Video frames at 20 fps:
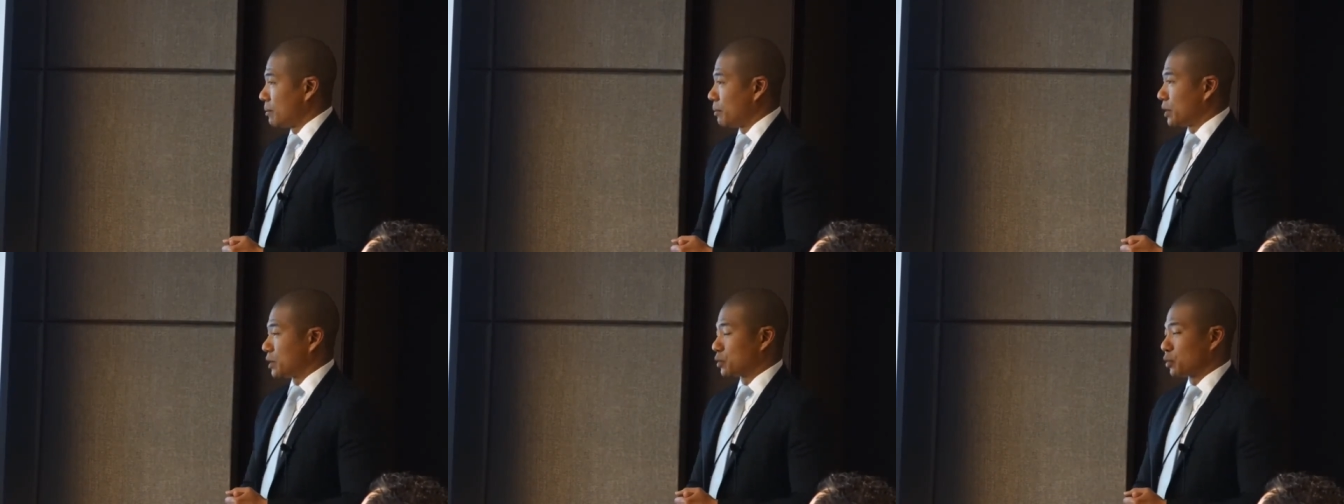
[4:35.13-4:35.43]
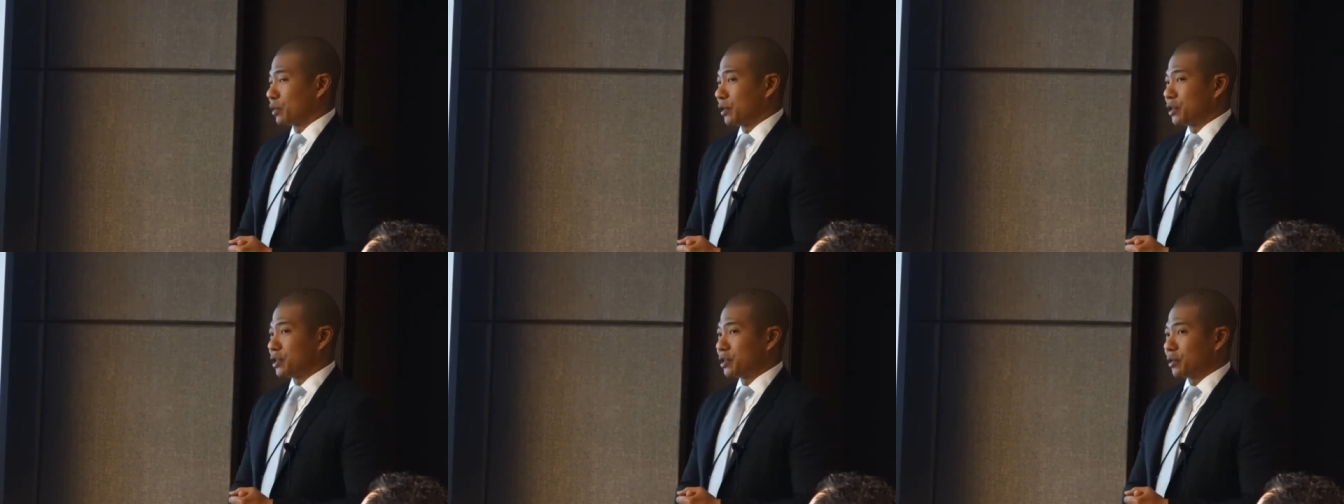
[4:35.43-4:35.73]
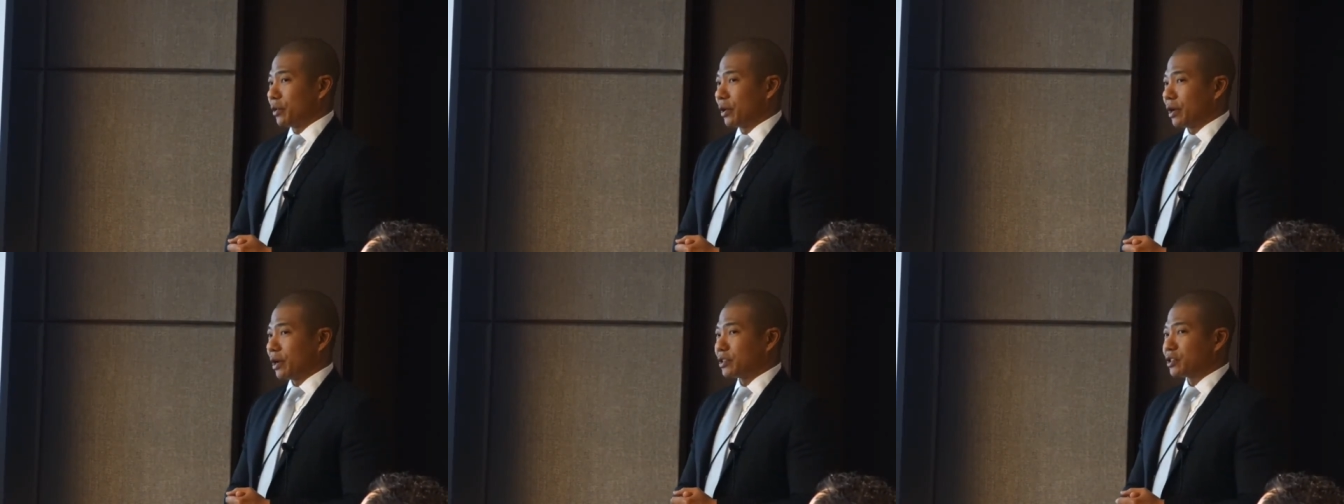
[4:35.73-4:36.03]
But it's really
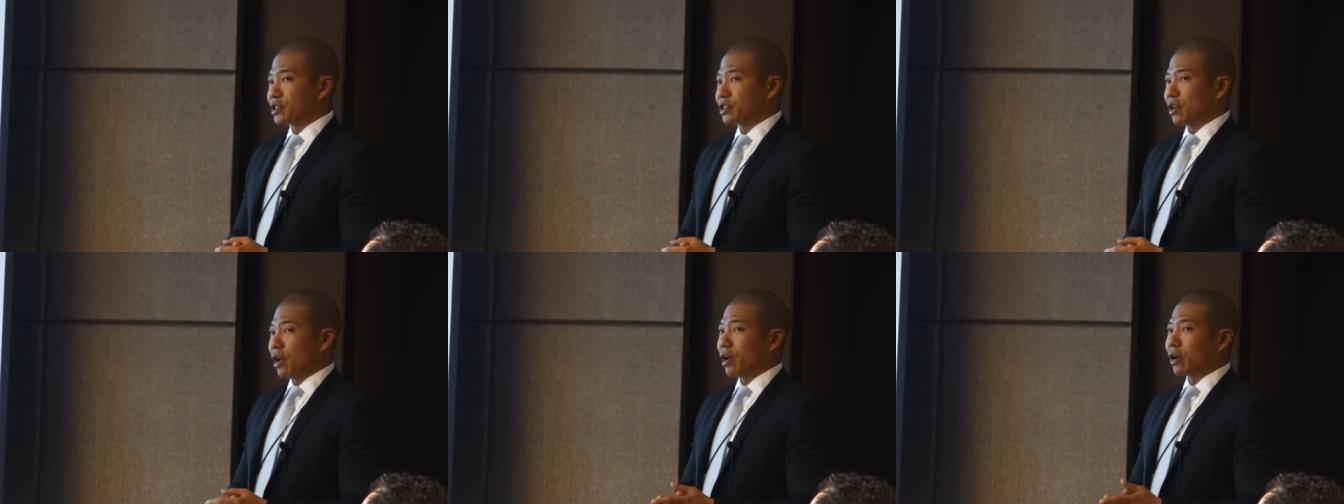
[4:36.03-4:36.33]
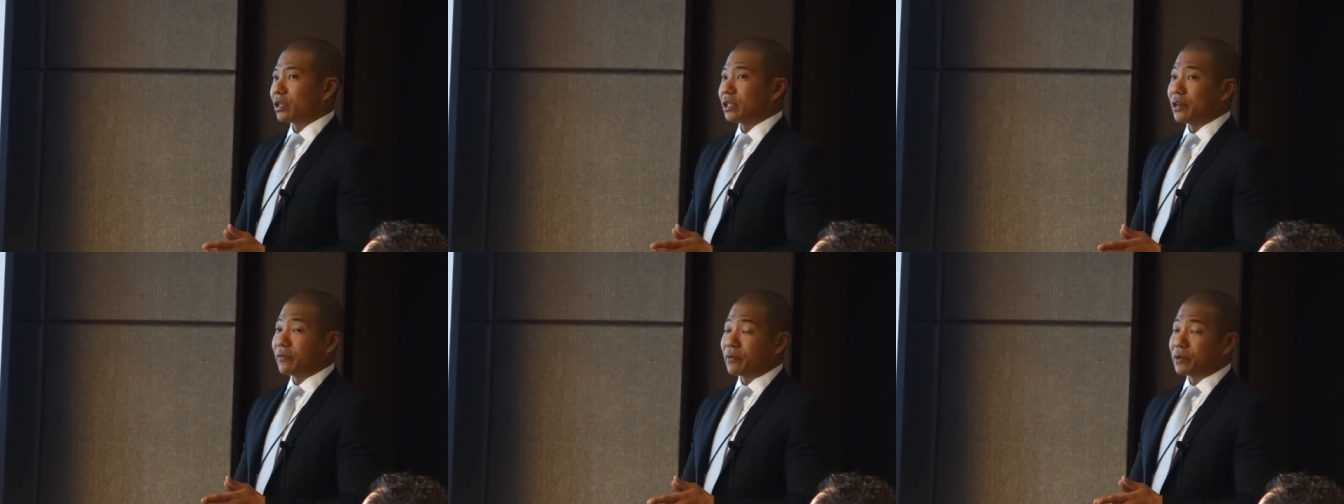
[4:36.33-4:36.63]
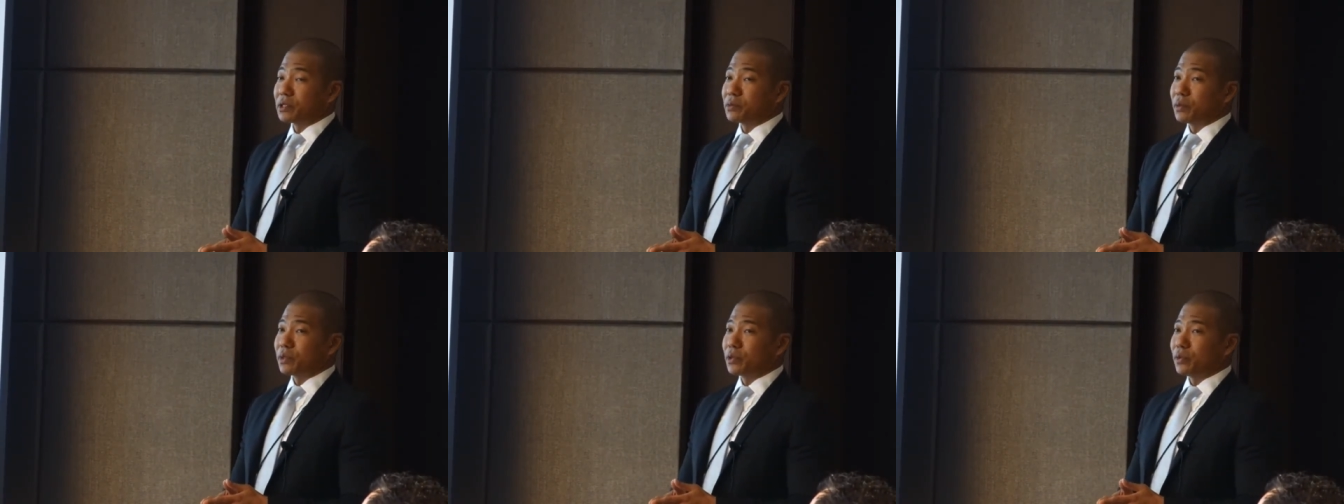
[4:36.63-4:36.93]
showing a stark
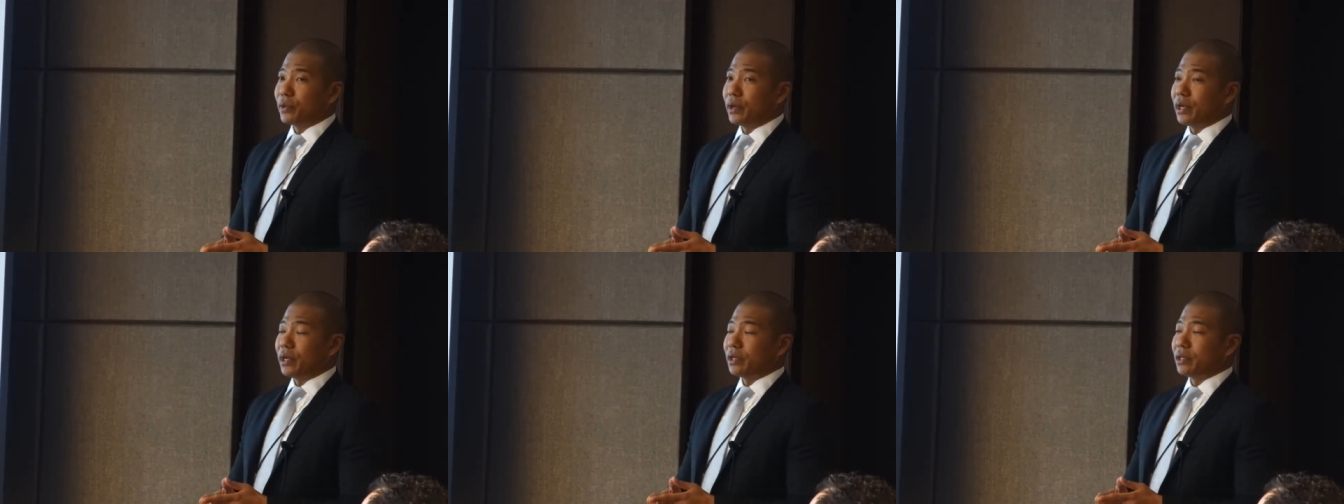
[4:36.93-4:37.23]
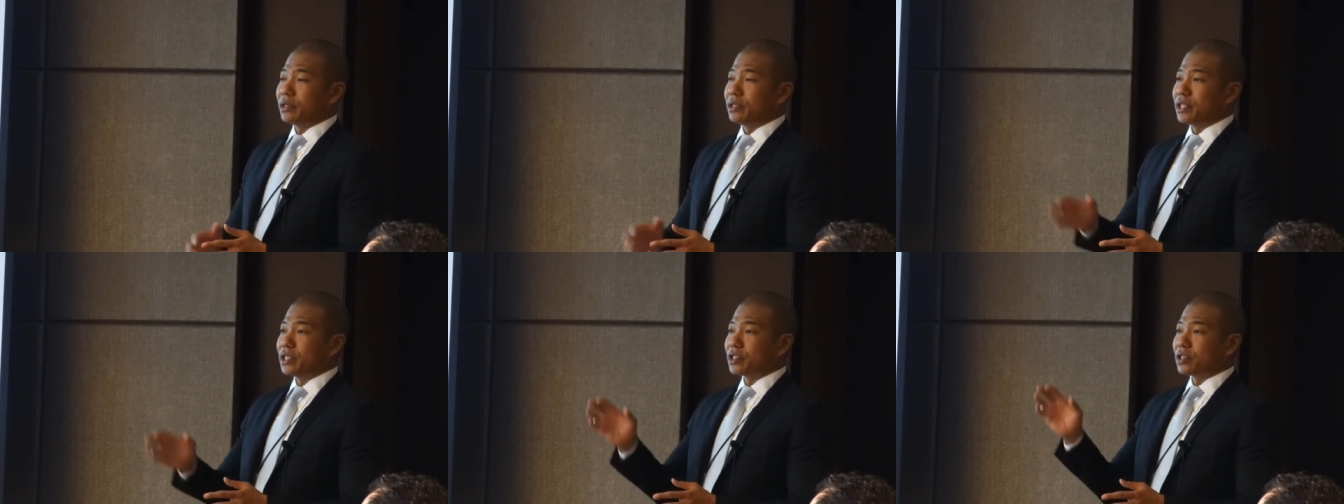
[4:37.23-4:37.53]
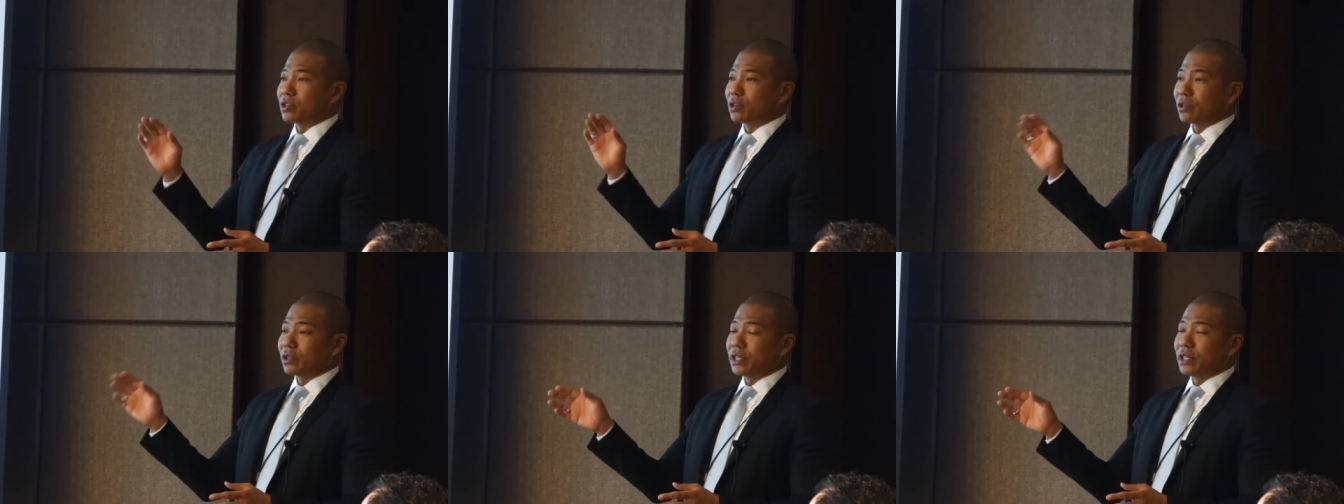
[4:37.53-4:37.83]
difference between
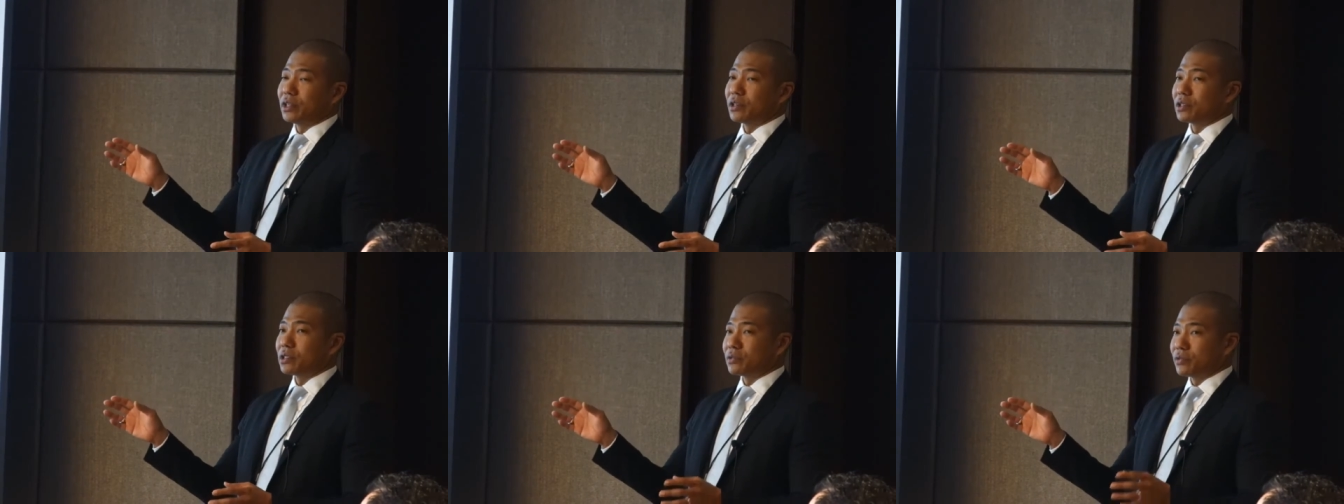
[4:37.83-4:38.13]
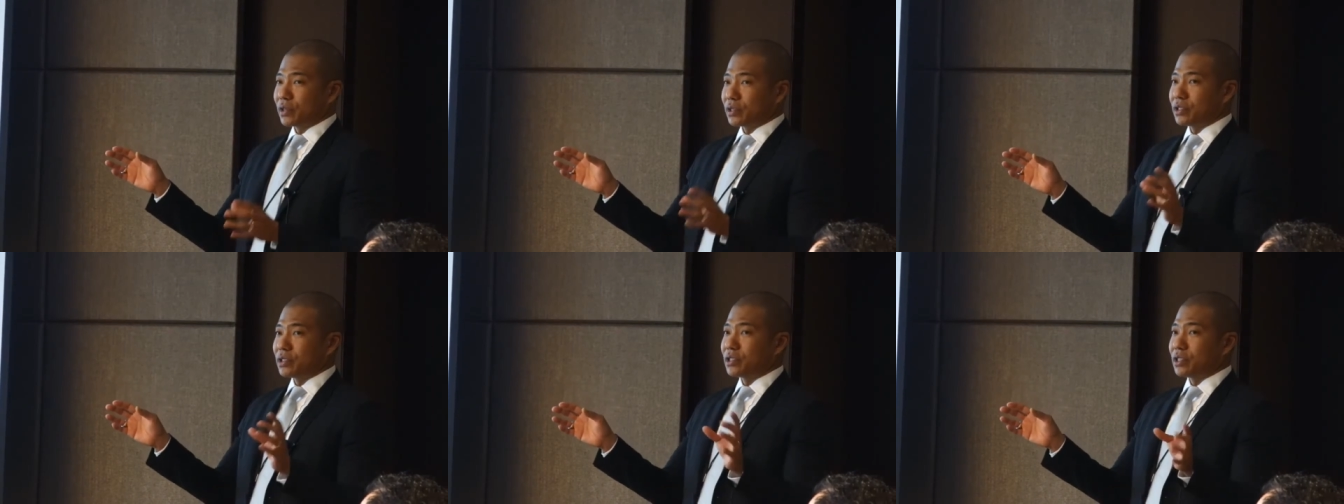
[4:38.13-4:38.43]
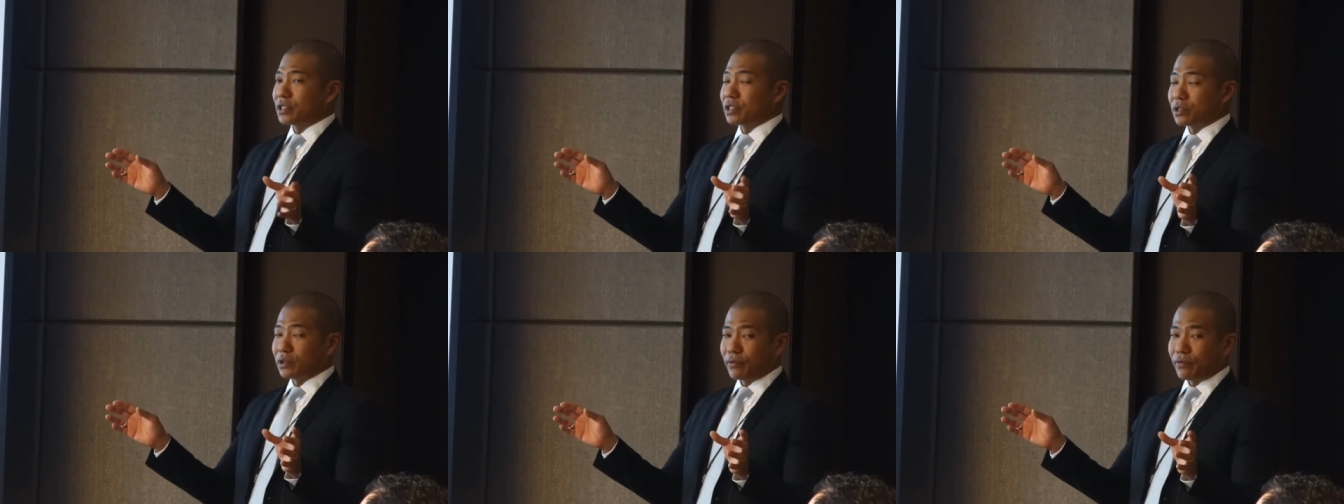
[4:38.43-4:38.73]
digital leaders versus
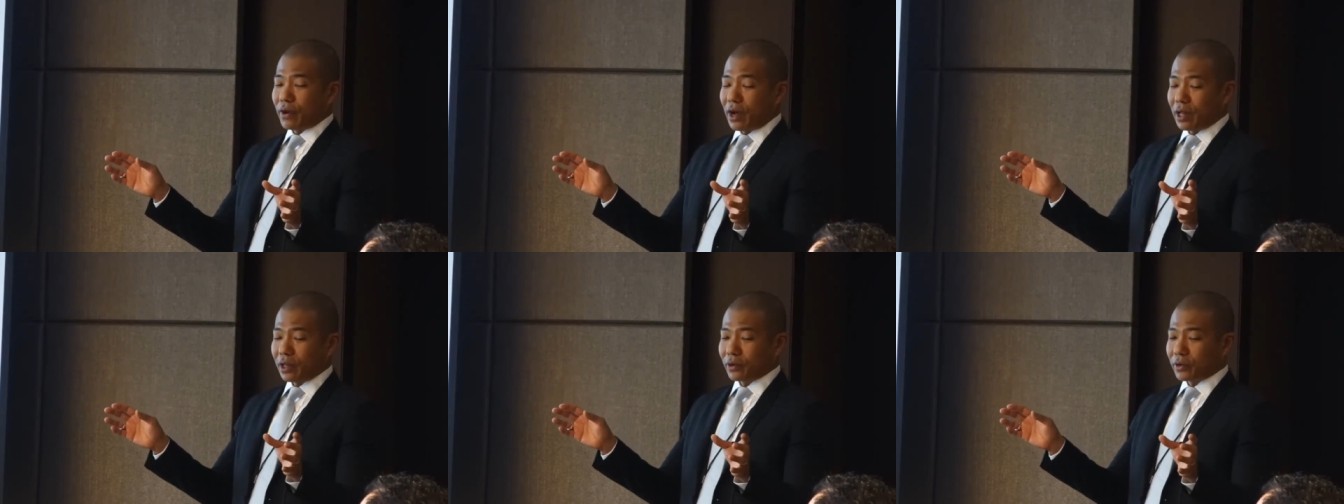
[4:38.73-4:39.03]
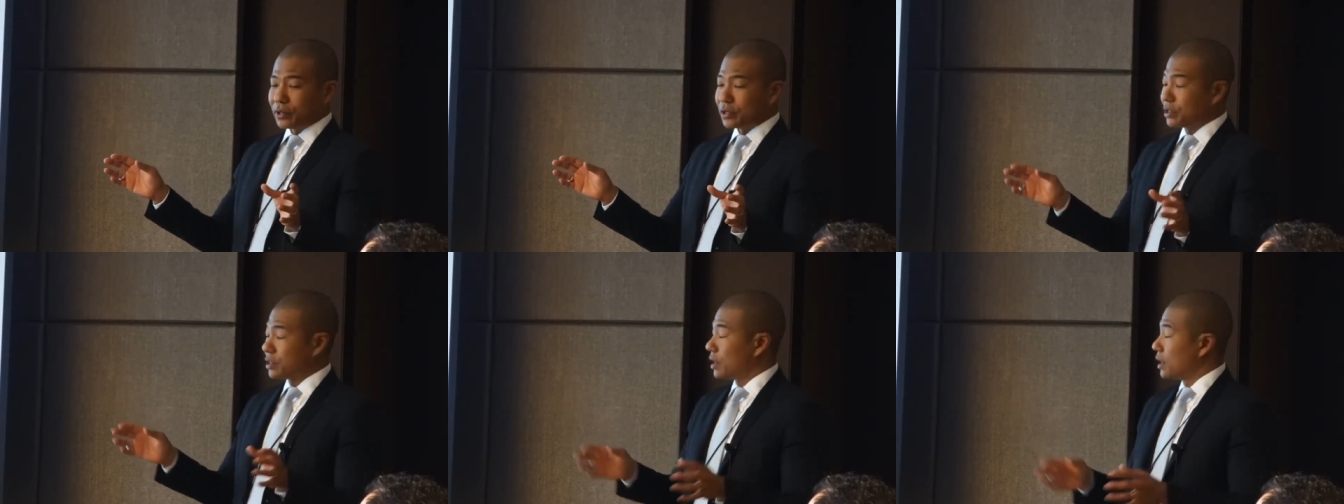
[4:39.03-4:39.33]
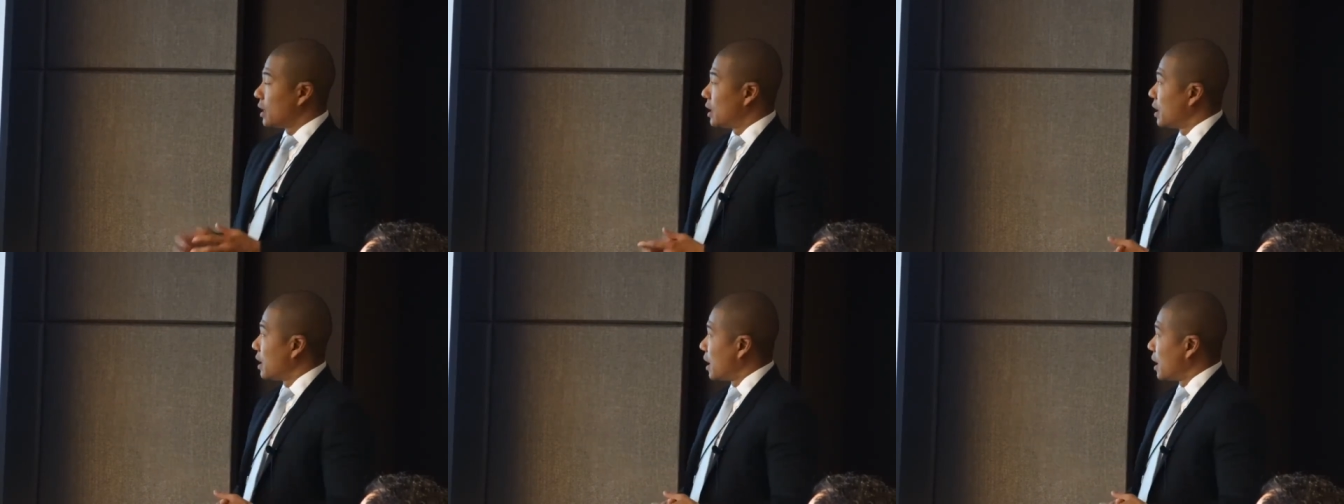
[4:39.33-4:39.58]
digital followers.